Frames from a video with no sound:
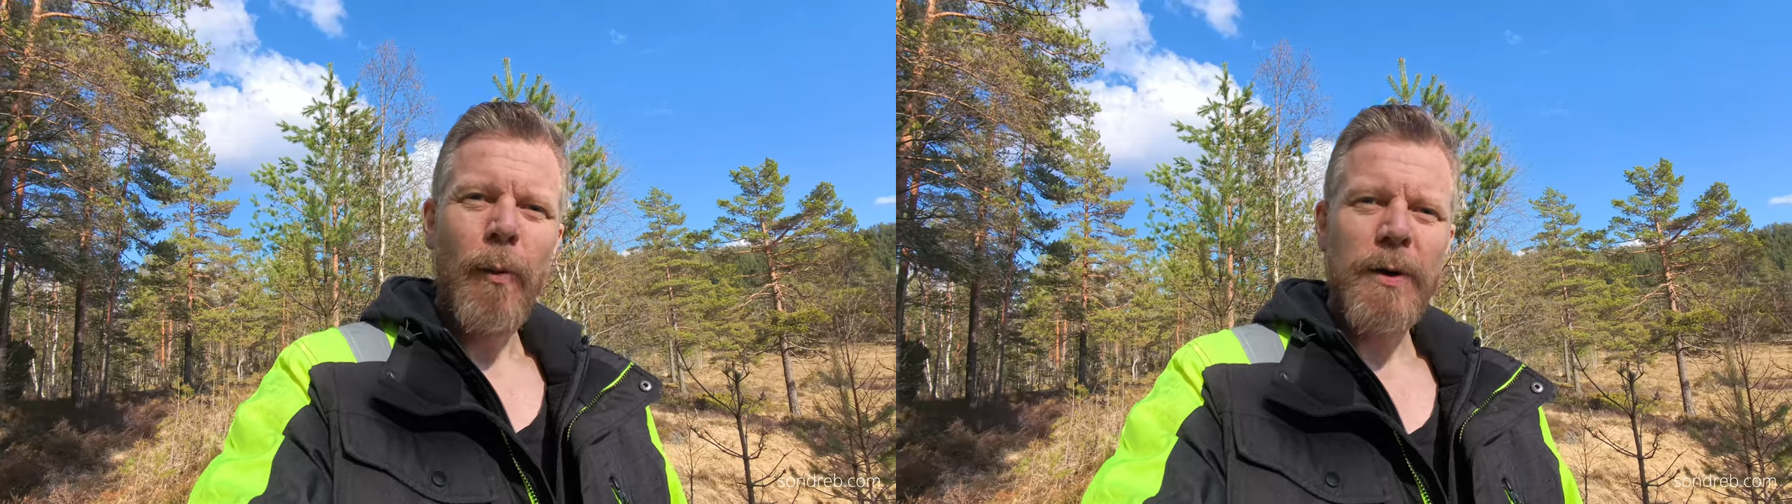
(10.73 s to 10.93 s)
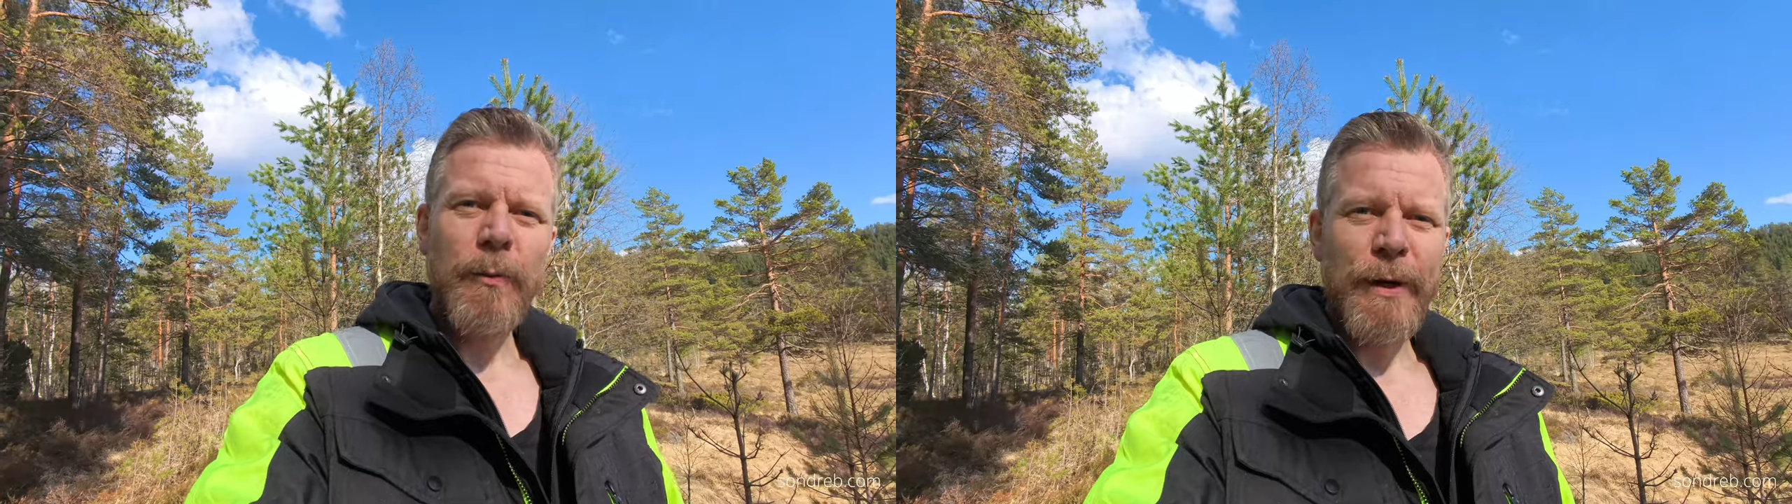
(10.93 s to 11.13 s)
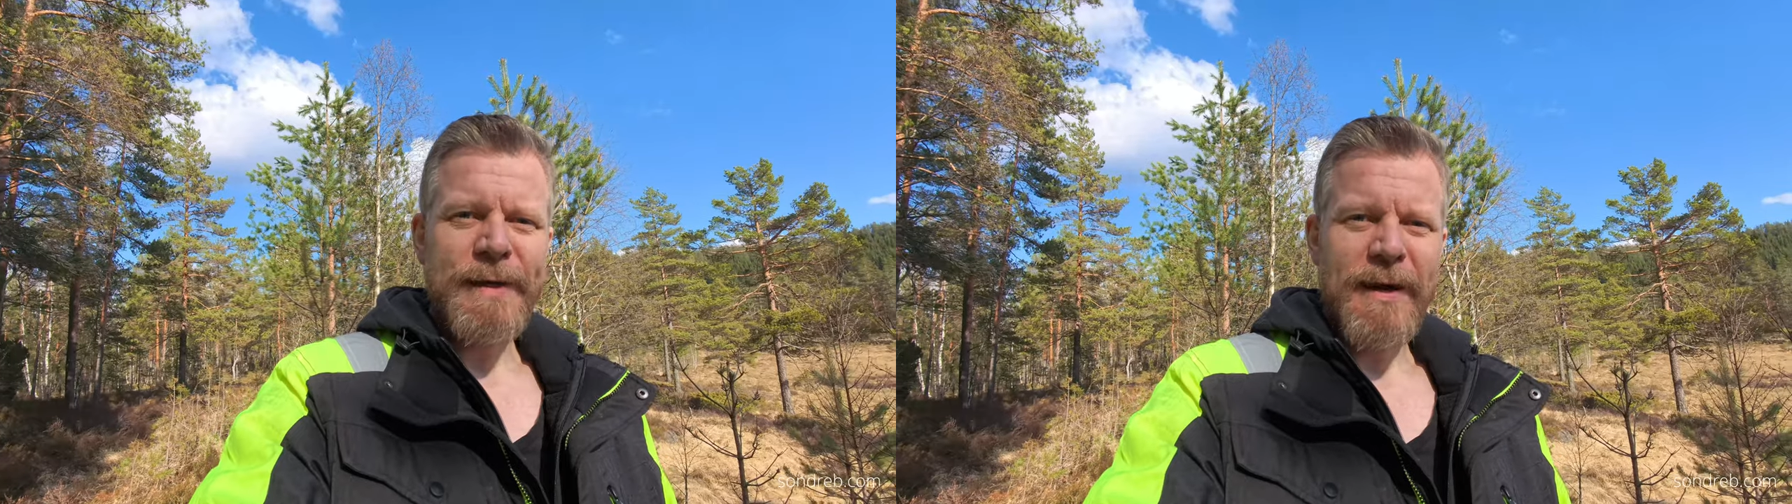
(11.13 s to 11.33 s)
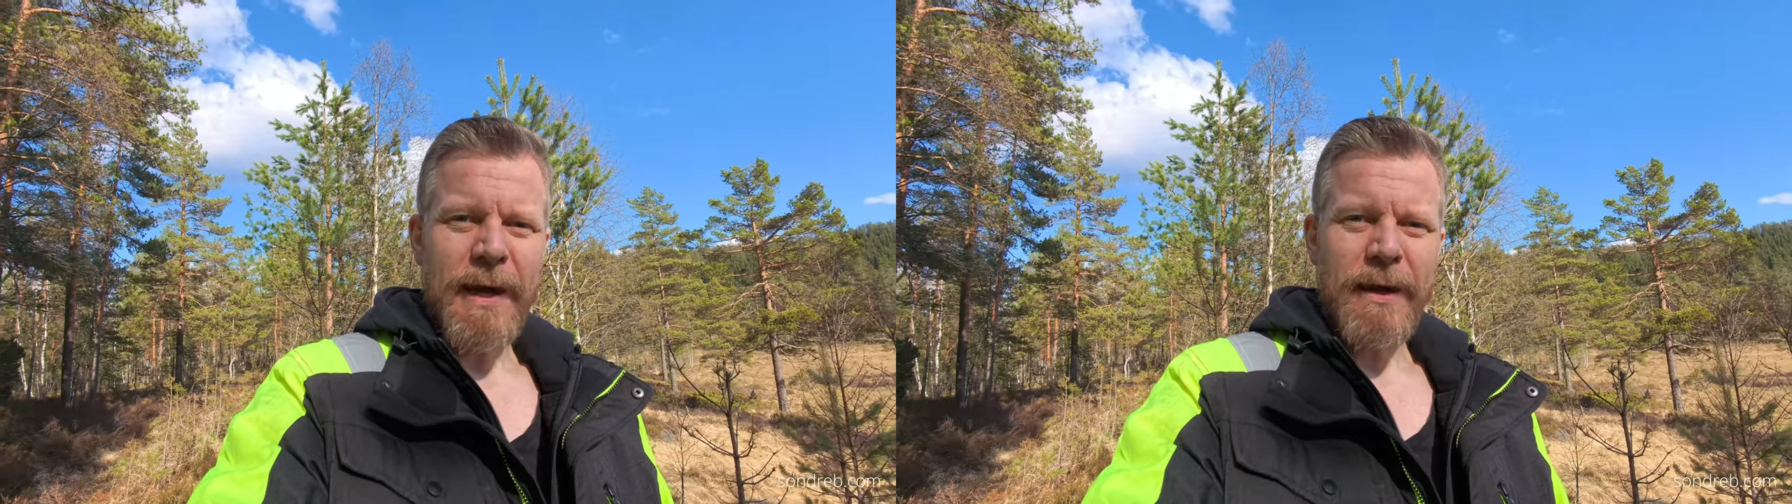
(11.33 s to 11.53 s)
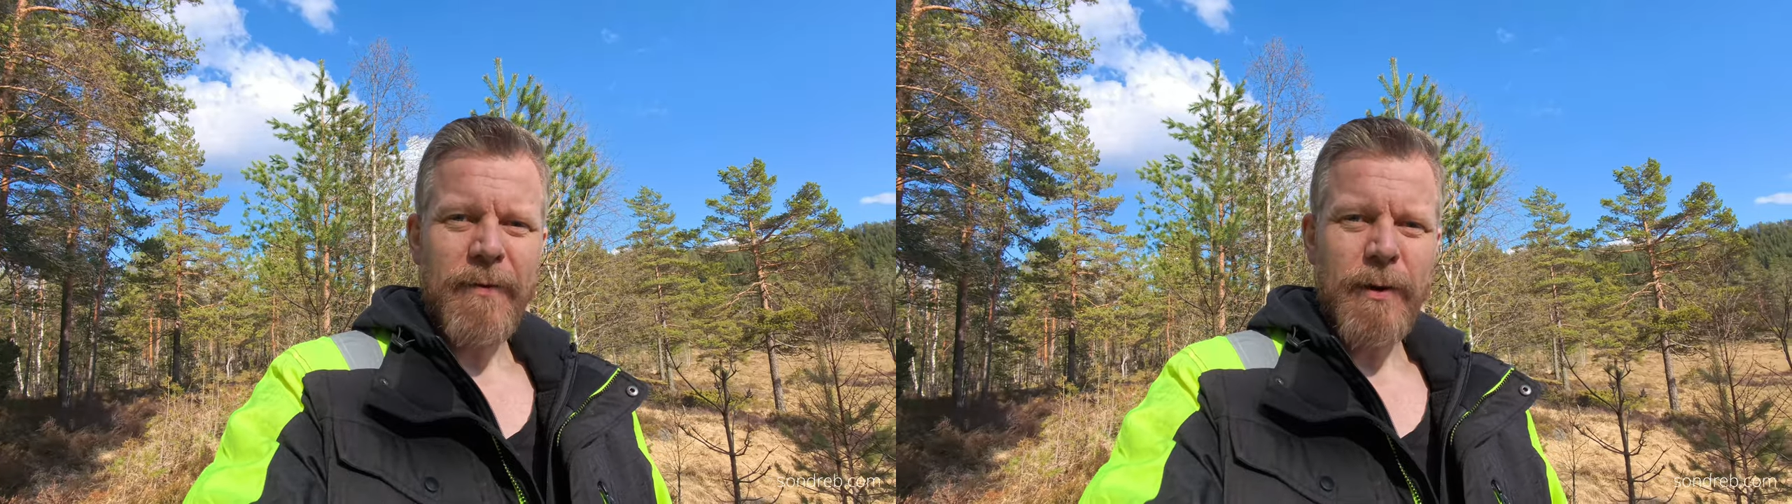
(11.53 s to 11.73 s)
what would it
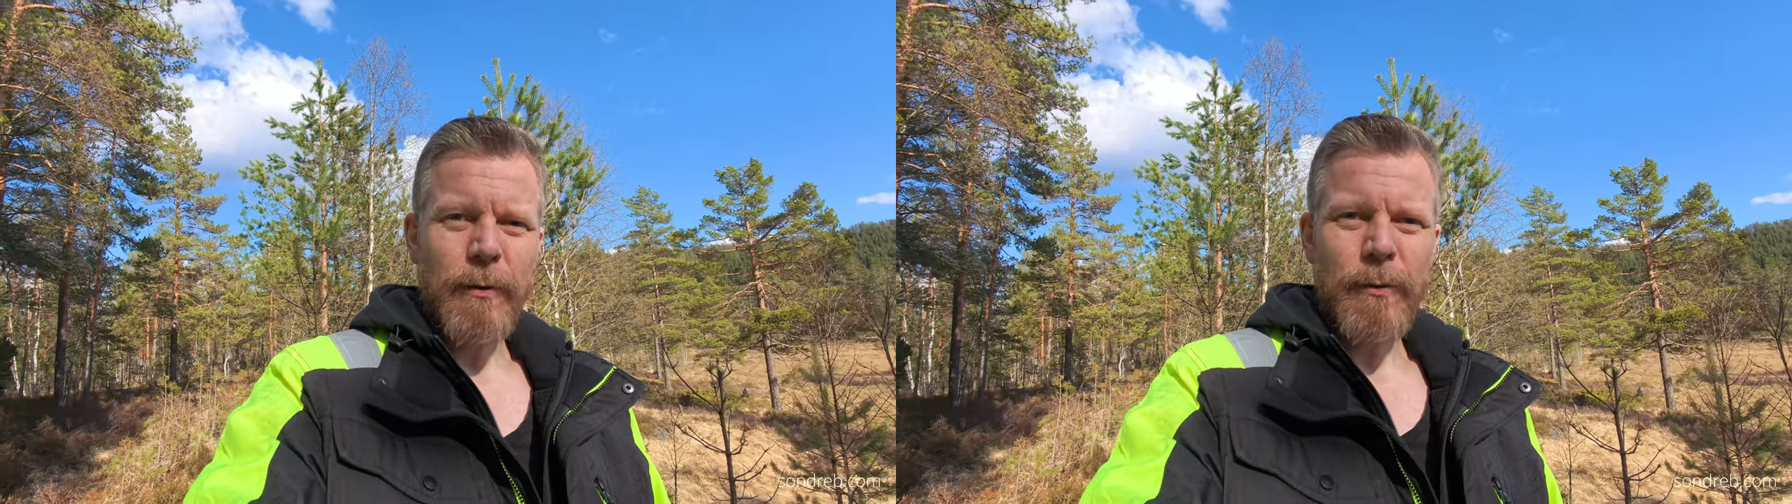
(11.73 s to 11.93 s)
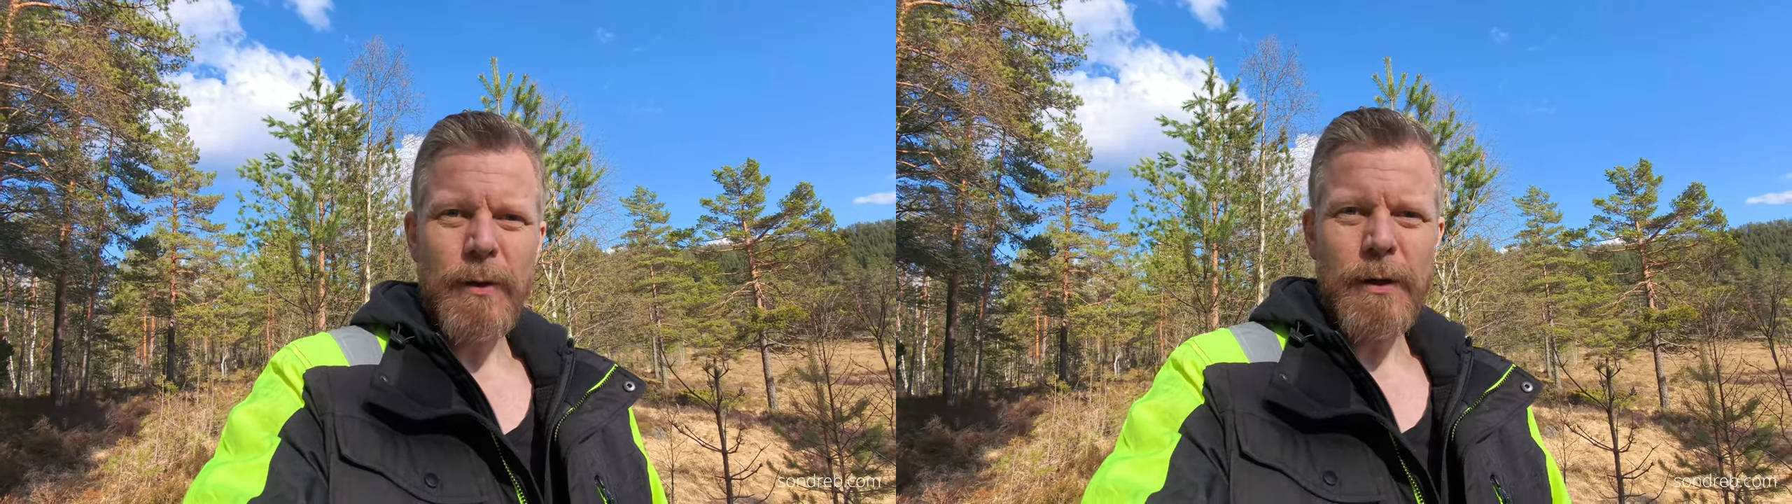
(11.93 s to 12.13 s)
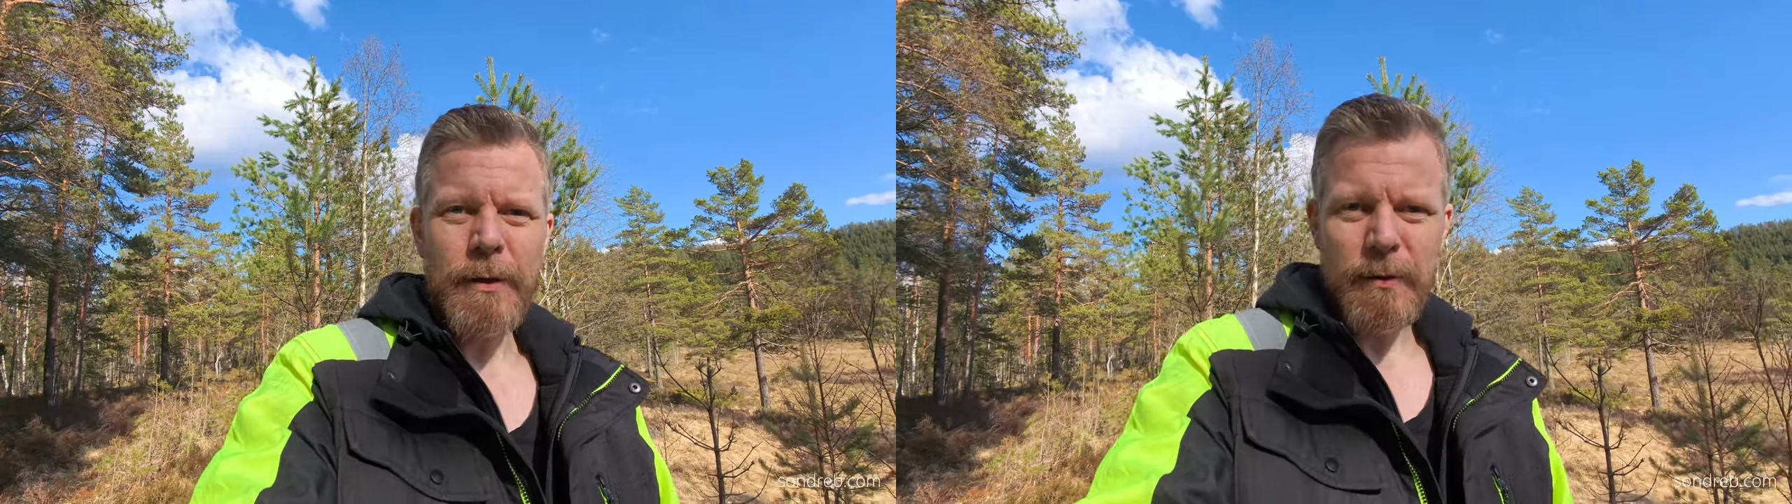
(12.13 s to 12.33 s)
take for you